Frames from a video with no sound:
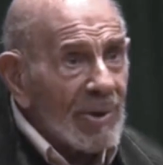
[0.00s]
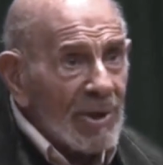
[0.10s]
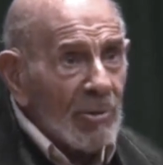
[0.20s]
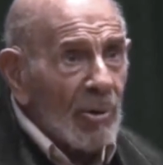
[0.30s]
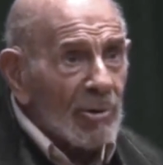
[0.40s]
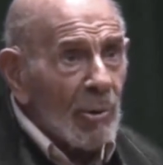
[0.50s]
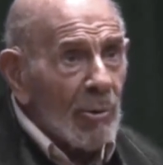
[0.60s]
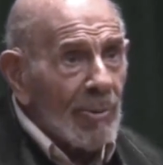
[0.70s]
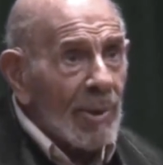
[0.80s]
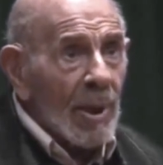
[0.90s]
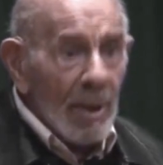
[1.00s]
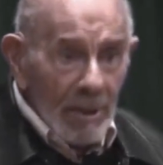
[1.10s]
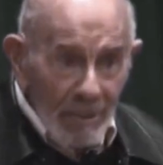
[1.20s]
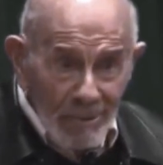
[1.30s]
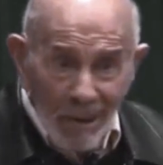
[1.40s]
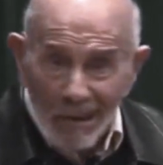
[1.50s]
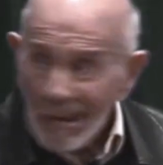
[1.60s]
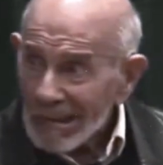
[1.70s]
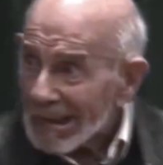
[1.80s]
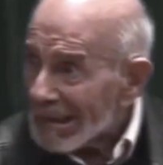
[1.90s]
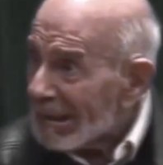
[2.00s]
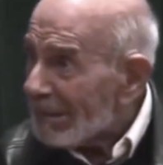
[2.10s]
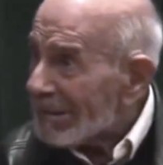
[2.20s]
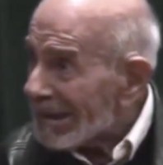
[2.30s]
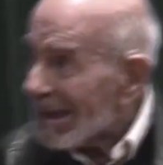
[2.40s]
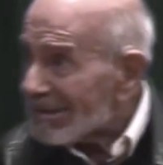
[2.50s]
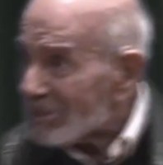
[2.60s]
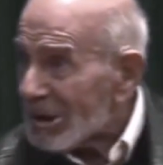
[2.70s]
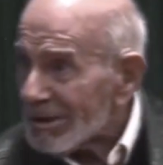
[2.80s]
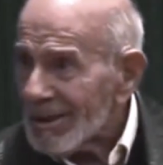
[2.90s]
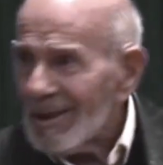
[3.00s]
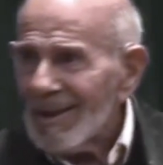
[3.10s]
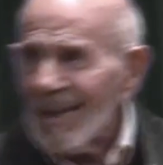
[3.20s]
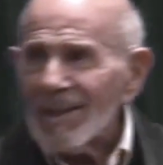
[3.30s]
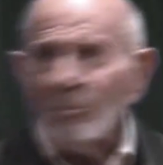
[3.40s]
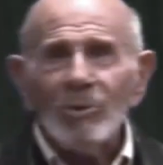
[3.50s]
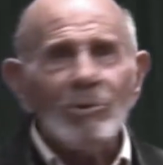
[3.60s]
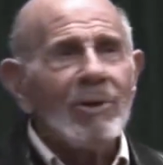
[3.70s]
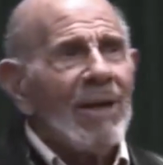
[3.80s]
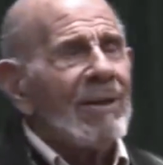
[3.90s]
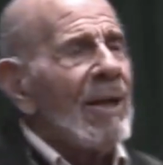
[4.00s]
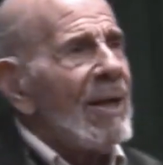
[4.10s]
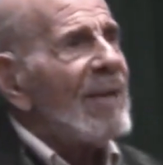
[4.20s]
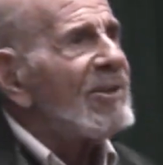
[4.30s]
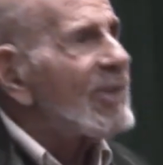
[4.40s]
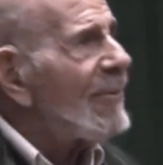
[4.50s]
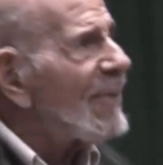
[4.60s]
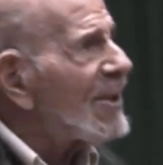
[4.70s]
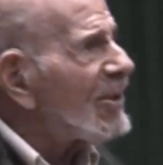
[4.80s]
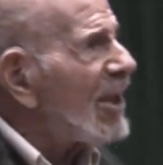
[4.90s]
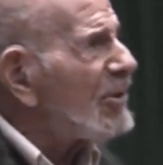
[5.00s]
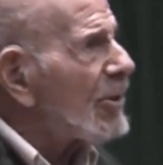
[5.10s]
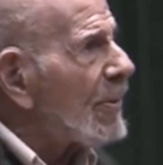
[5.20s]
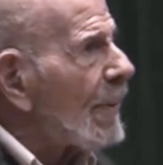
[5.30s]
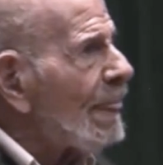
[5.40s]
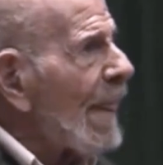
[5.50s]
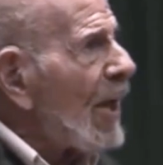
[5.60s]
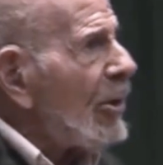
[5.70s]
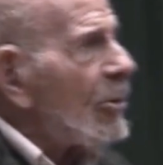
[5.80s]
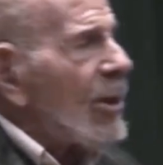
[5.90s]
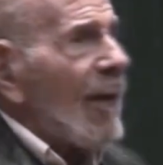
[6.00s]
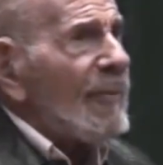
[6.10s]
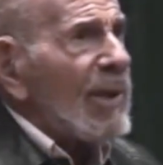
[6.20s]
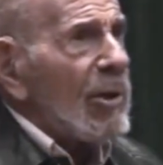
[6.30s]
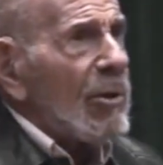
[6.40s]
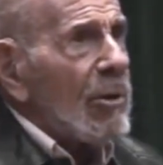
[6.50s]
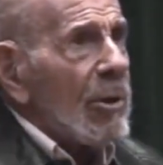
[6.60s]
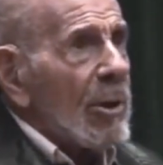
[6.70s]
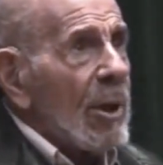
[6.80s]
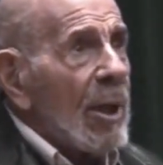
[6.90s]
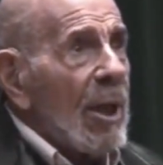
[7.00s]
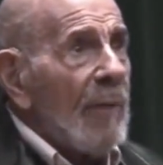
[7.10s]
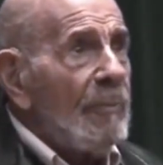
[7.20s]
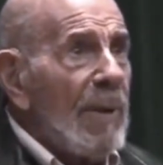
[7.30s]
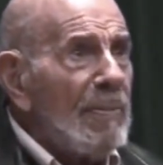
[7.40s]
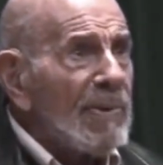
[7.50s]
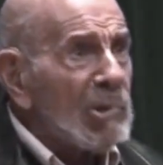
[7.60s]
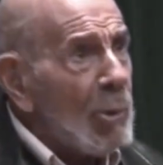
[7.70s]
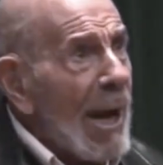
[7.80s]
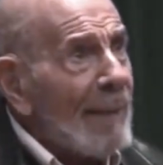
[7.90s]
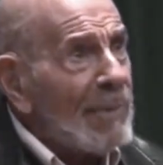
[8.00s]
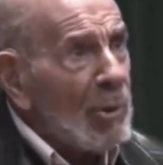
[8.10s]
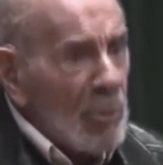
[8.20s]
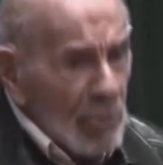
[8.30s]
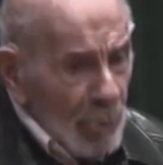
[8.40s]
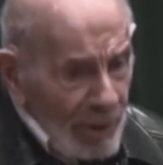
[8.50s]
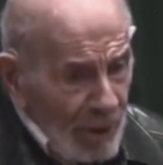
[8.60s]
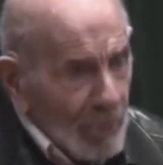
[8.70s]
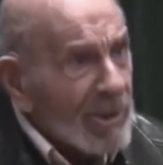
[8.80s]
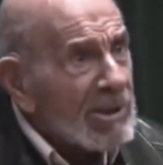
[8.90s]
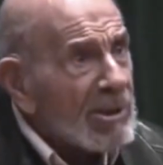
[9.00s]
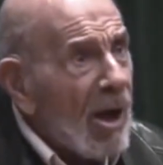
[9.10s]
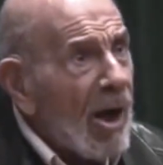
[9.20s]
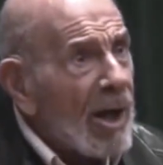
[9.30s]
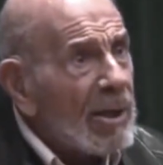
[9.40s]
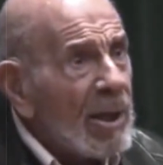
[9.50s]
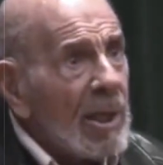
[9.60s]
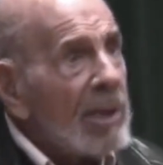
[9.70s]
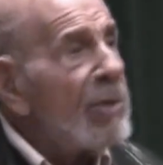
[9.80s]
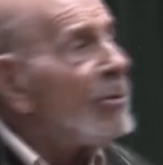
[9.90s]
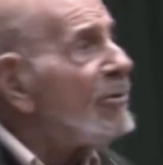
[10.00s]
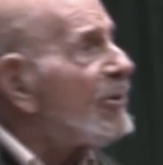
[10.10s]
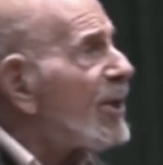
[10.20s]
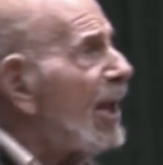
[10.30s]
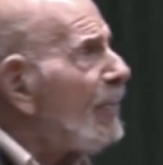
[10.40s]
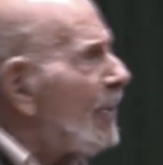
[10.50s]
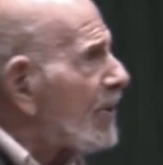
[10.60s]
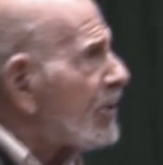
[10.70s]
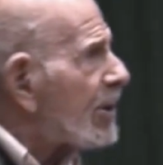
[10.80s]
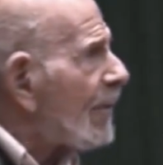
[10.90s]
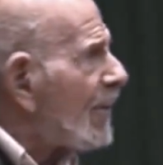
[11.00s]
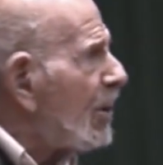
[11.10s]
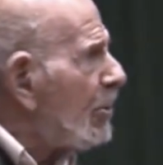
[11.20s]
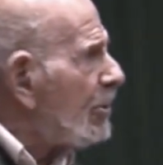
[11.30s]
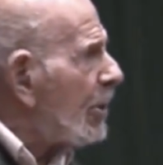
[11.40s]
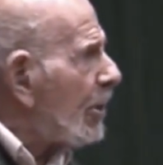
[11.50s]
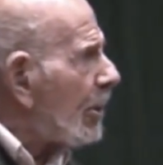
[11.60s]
When you talk to a woman, you never say, hey, get a load of that chick. That's what you get in civilization. You cover the girl. If people swam nude when they were this high, you couldn't sell pictures of a nude